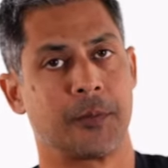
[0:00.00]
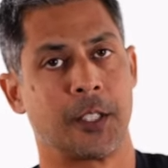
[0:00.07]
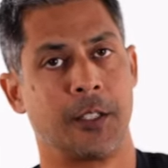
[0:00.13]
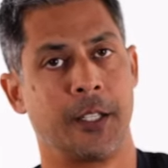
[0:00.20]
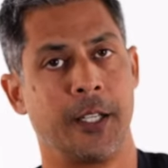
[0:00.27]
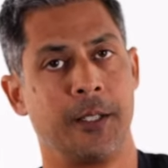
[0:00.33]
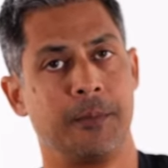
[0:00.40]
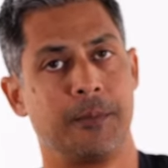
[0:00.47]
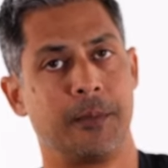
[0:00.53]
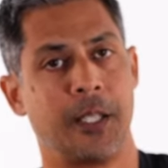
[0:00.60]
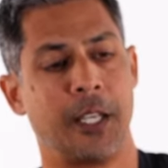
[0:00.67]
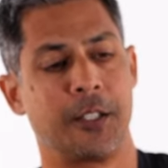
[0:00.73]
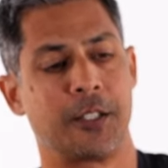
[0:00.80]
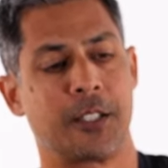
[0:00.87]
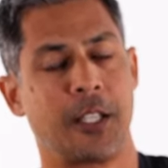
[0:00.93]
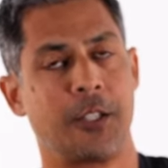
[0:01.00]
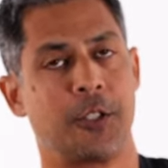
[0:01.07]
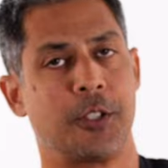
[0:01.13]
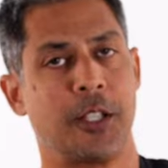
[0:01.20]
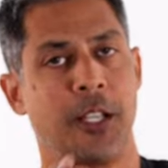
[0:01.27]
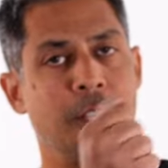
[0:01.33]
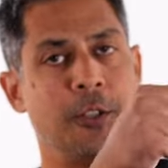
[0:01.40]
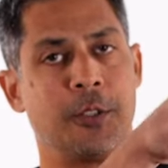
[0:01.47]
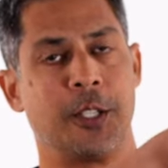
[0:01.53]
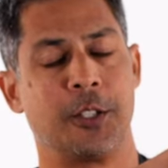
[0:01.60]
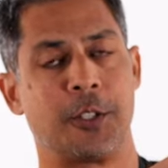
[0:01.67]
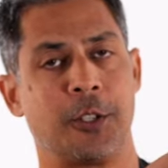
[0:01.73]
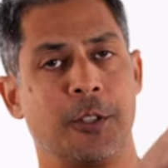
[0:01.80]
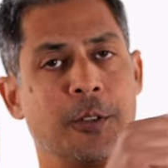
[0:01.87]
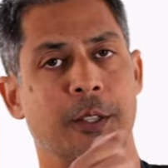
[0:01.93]
all right, as such, and you can
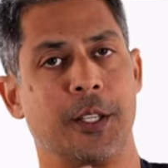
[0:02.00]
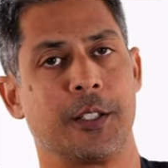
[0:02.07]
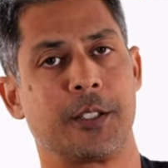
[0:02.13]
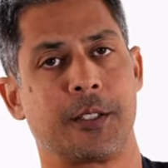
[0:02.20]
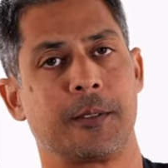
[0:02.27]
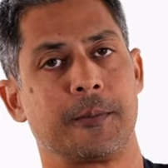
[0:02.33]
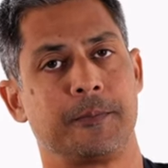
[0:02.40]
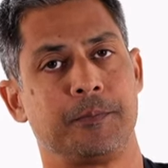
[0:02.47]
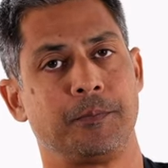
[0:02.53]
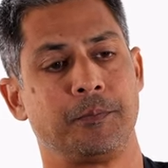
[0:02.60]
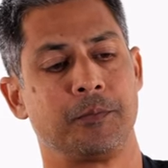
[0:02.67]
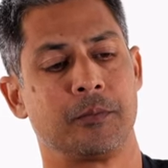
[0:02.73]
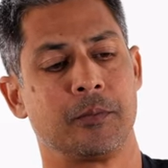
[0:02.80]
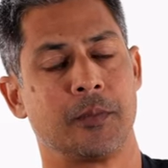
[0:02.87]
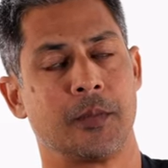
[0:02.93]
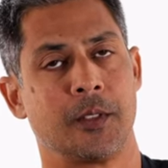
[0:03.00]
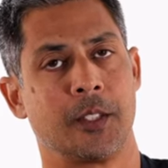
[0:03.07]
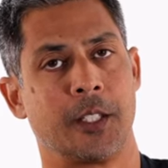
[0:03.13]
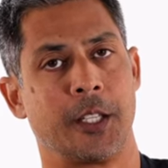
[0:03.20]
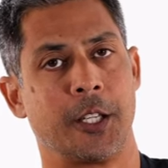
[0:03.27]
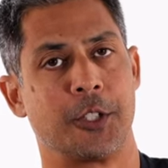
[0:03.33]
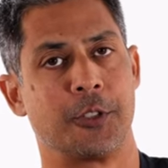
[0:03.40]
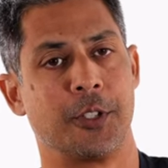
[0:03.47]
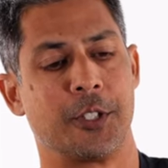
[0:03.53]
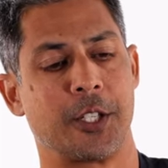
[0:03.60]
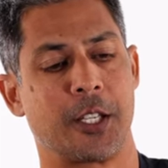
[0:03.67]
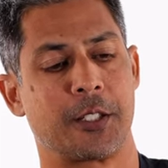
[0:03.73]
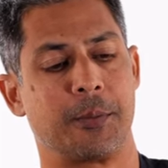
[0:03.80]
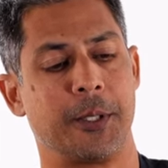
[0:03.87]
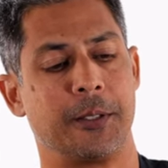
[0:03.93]
turn this to get your
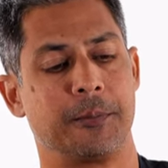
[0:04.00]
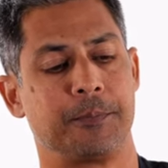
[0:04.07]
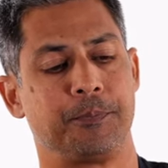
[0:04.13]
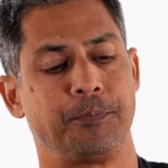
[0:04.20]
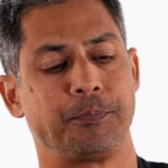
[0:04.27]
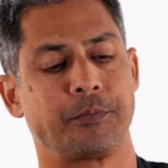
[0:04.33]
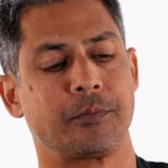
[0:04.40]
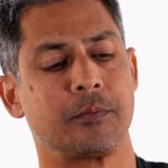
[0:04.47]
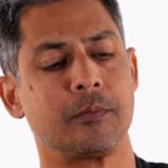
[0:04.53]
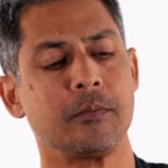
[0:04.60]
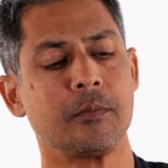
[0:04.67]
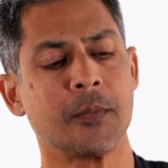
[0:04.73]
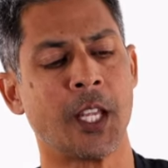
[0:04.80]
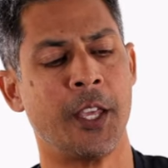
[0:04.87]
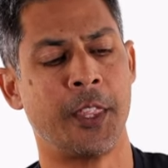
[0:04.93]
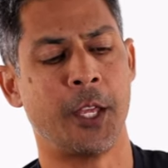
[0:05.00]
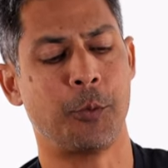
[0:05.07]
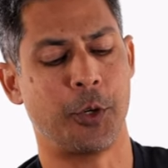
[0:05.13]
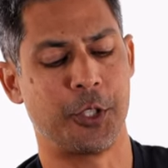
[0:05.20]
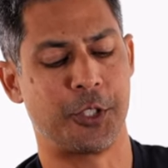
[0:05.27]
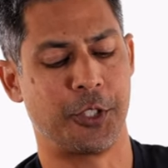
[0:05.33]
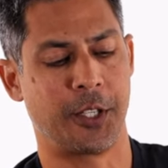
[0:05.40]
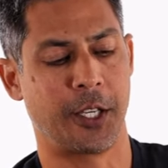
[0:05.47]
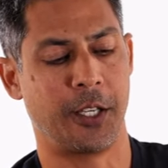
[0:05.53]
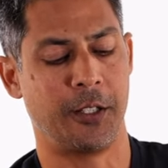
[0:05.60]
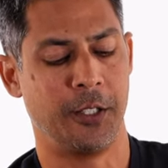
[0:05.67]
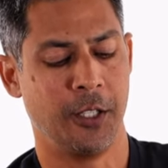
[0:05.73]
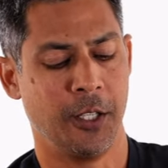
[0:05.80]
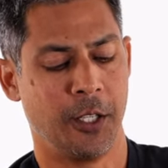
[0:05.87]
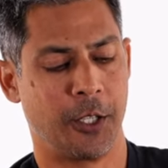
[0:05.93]
adjustment. And then once you're done,
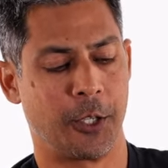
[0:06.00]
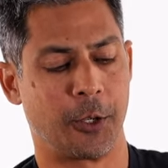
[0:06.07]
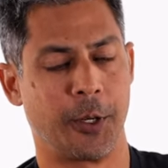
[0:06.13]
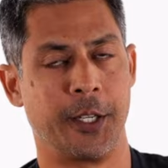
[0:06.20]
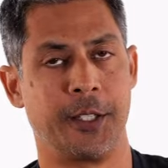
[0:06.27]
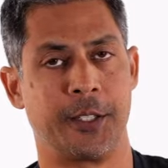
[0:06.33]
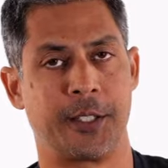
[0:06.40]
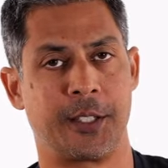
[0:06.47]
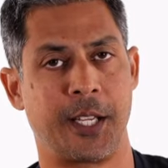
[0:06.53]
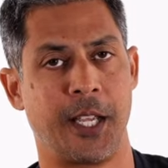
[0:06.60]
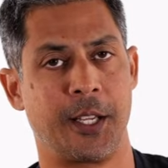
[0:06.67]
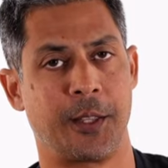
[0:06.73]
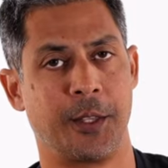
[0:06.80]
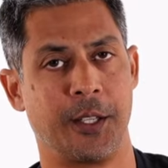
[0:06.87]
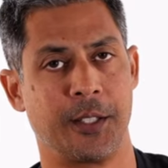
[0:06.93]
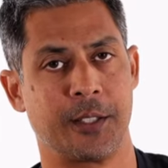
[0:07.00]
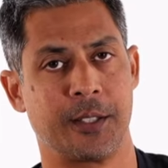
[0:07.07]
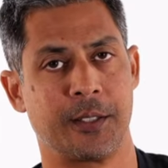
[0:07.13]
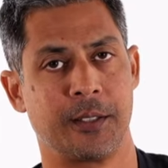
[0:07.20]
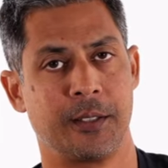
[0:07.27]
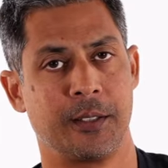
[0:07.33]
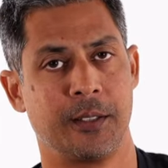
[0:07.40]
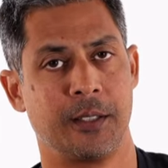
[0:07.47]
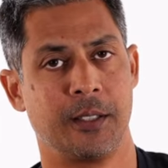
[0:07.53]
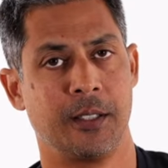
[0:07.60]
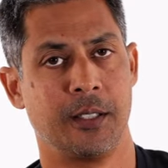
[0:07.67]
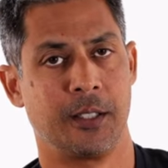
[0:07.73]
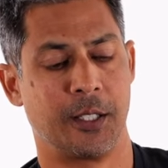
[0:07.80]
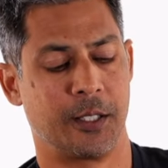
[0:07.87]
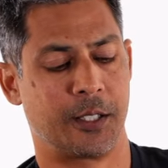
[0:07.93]
you're going to go ahead and take this,
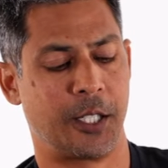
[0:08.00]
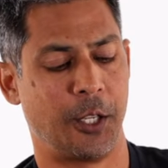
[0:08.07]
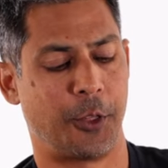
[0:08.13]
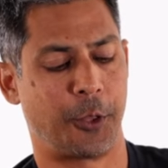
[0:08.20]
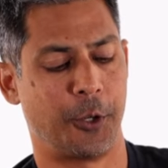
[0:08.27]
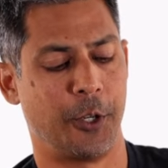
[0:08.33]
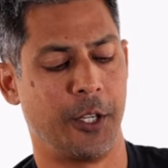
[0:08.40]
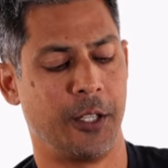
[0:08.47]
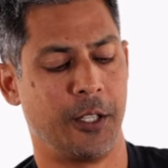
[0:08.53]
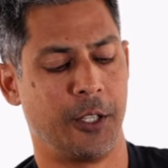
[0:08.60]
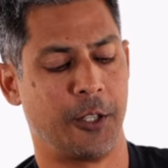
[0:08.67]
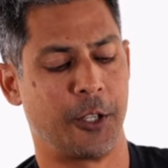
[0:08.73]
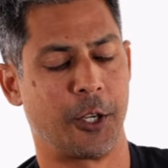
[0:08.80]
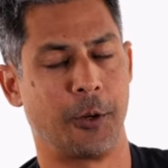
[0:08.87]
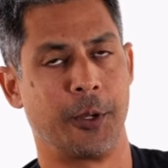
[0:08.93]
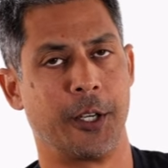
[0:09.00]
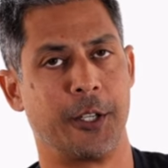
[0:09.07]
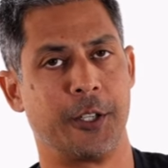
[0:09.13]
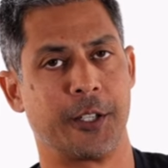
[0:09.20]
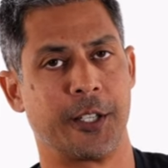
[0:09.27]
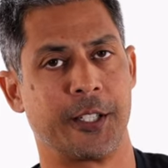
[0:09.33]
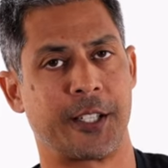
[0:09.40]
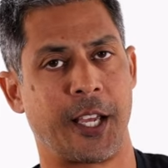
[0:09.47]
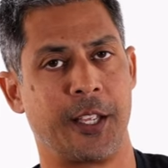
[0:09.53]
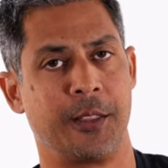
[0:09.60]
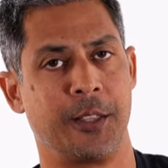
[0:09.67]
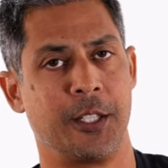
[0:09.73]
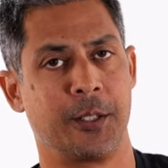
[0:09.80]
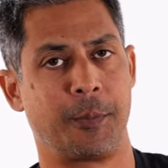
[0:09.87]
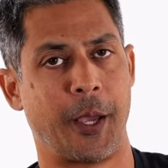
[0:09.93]
this T thirty, and you go in and you're going to
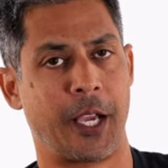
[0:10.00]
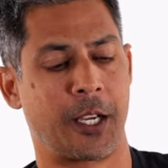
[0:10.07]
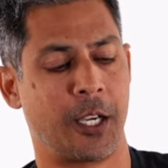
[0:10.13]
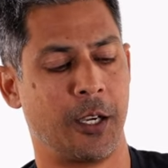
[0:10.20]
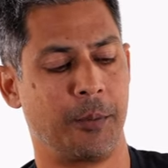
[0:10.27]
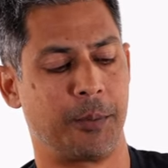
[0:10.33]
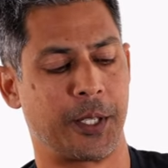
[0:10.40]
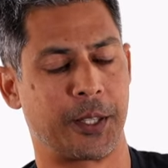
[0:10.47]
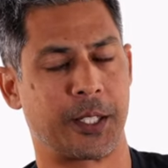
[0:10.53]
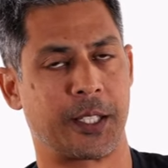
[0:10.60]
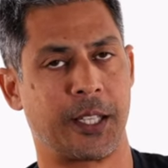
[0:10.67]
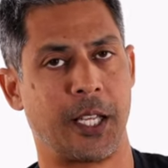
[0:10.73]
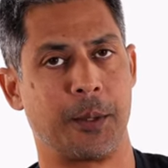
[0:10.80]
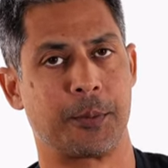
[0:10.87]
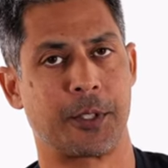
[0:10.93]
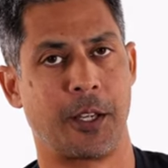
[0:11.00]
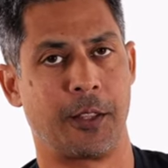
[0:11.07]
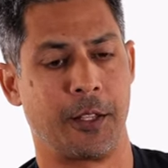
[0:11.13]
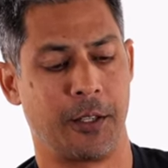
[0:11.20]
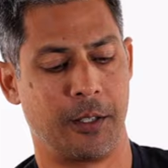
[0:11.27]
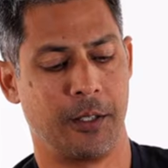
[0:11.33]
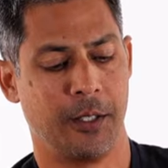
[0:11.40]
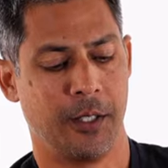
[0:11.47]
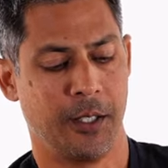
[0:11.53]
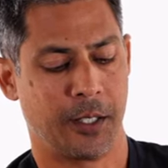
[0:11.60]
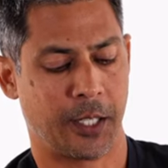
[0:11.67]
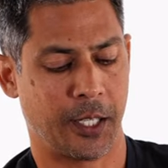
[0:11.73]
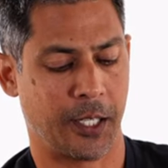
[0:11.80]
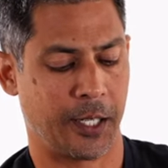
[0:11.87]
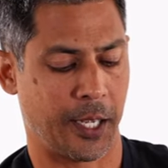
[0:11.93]
tighten these back up, get the clamps on there,
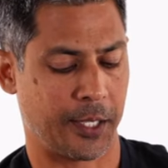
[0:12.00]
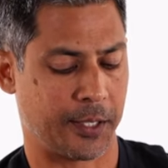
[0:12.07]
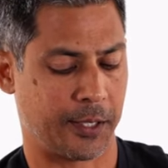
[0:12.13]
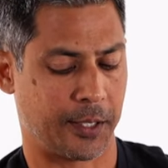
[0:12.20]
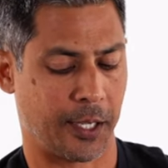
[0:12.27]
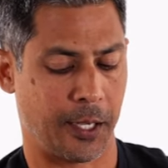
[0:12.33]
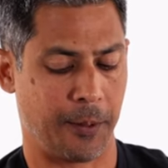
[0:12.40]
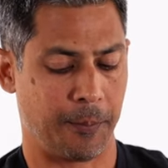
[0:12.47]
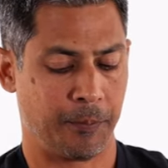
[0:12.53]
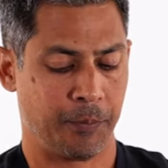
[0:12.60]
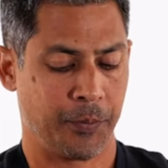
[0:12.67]
get it nice and tight.